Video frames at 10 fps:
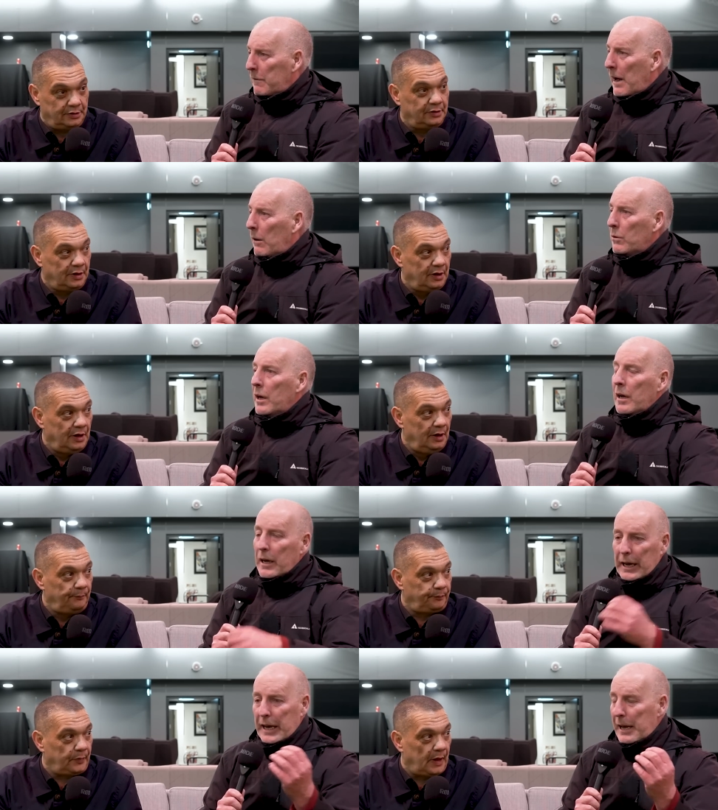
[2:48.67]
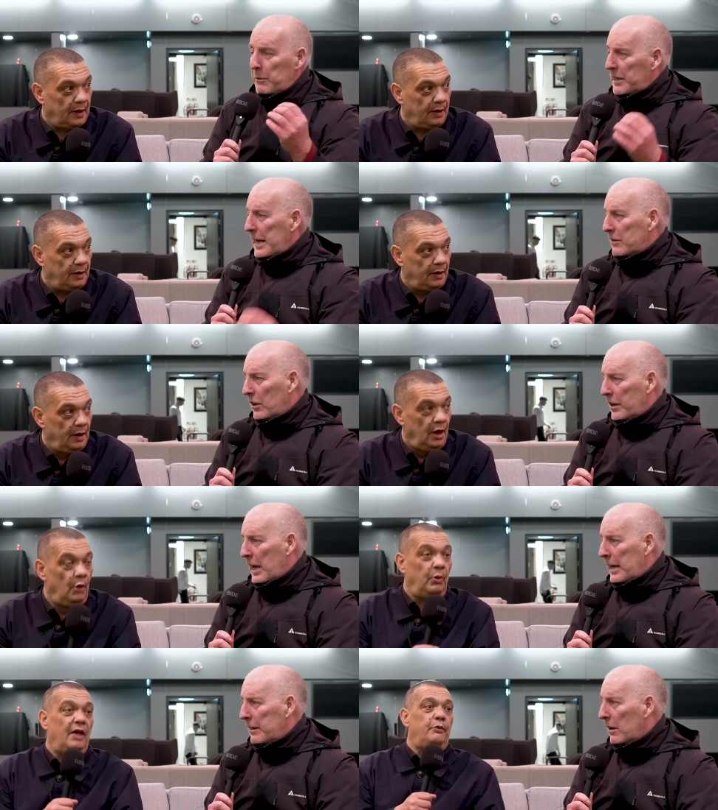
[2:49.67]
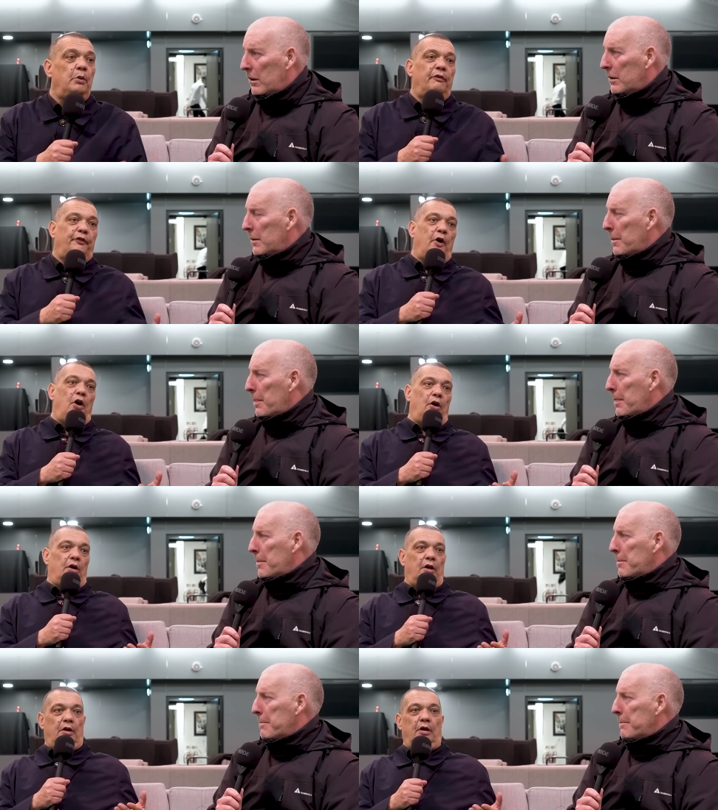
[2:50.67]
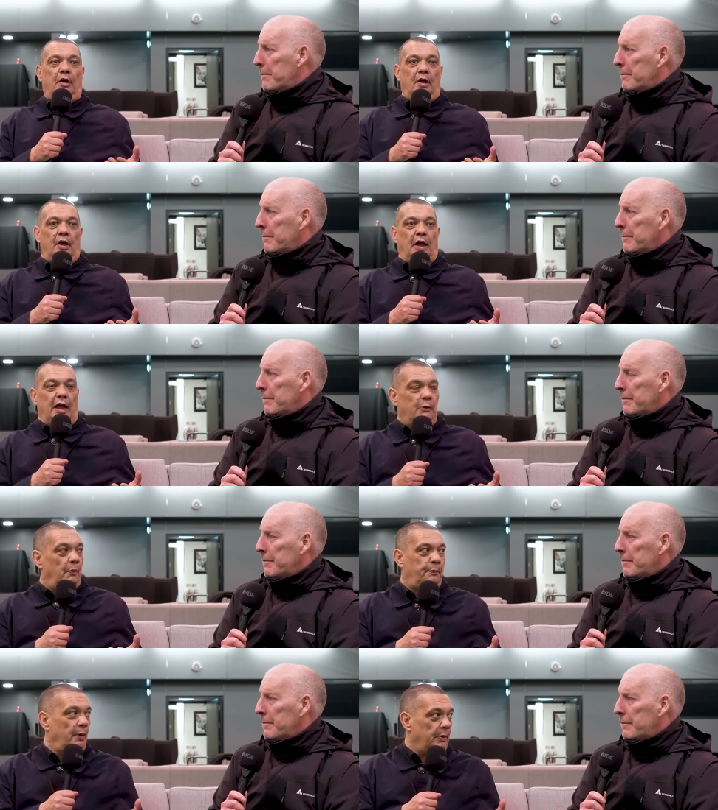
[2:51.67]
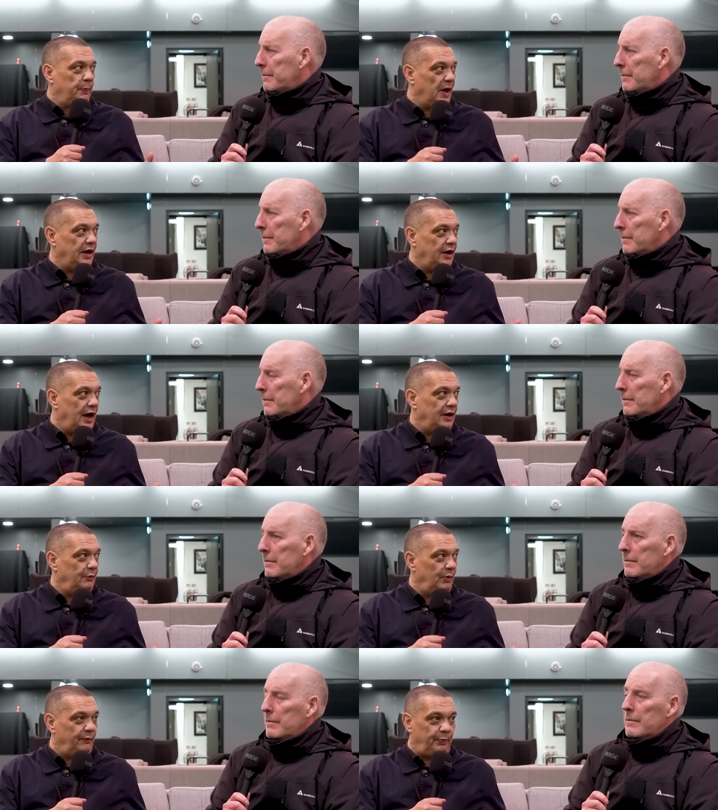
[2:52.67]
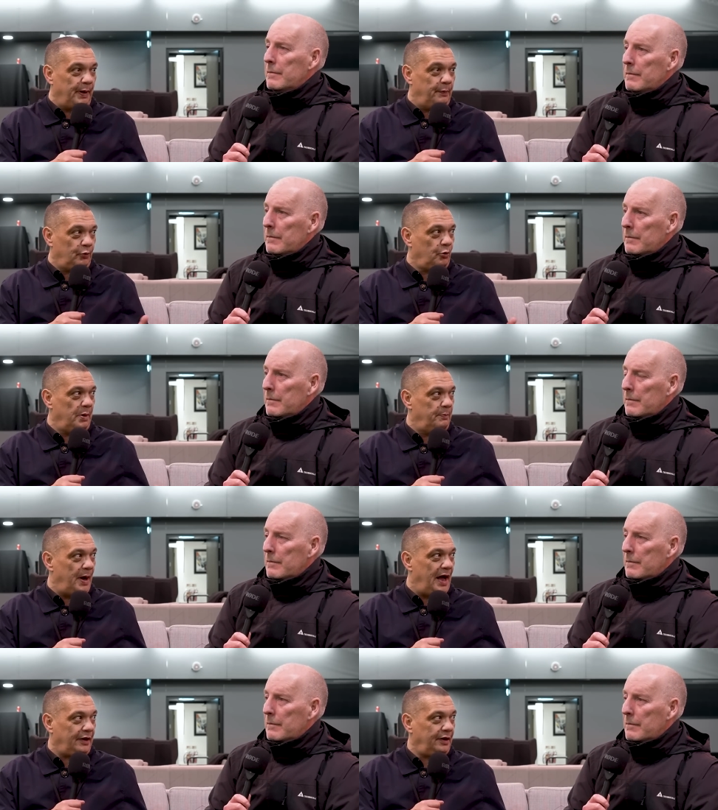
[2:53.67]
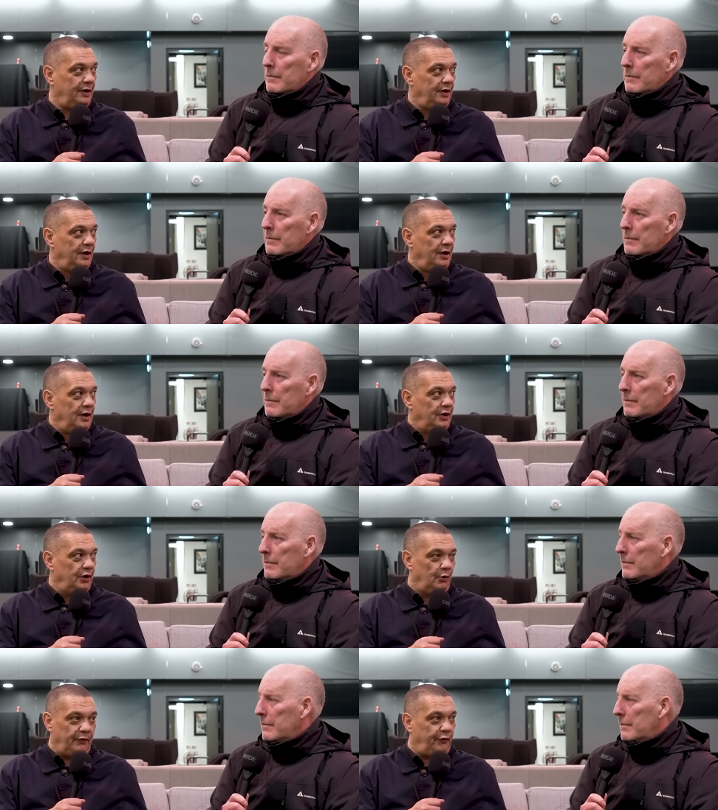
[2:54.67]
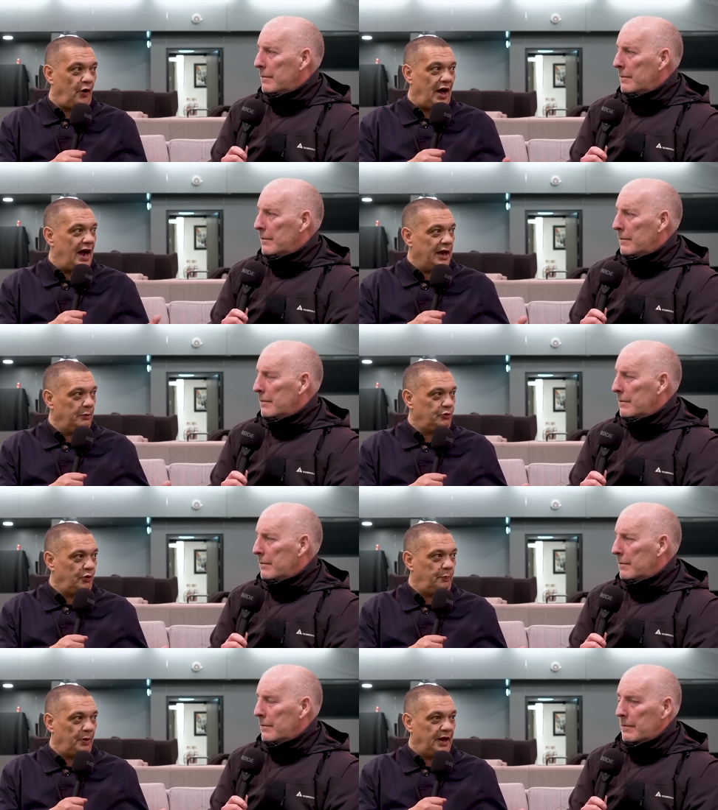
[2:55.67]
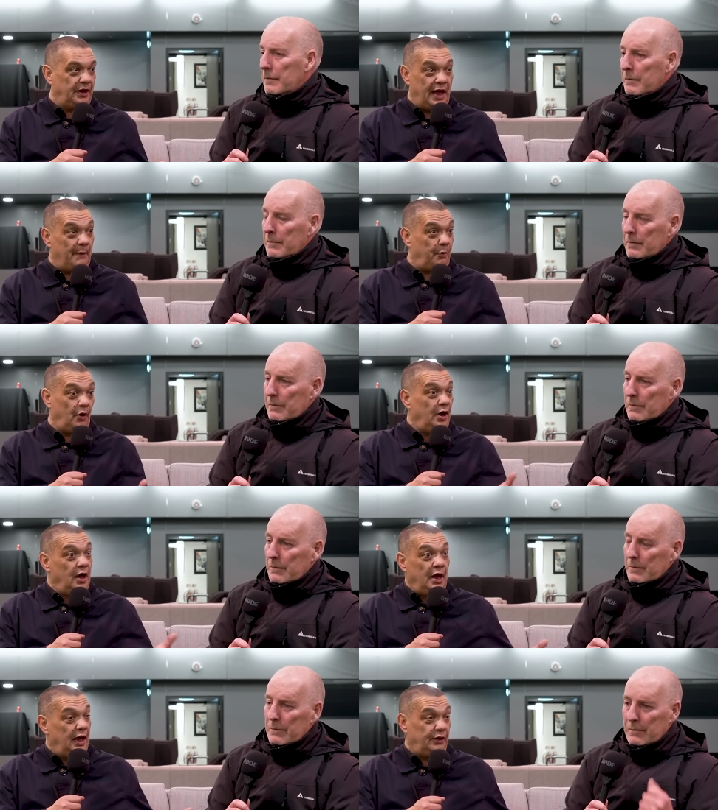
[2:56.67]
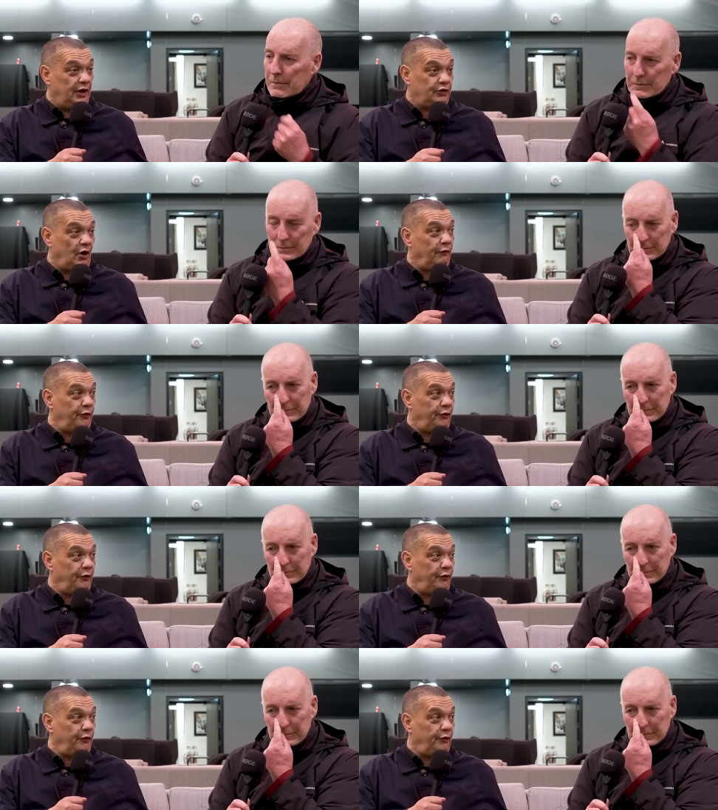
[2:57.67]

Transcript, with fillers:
Speaker 1: around, he, he was excellent. I well, thought. everyone thought
Speaker 2: he won't probably play tonight with people coming back. You know, they thought Arnie was going to play in there, but he, he's gone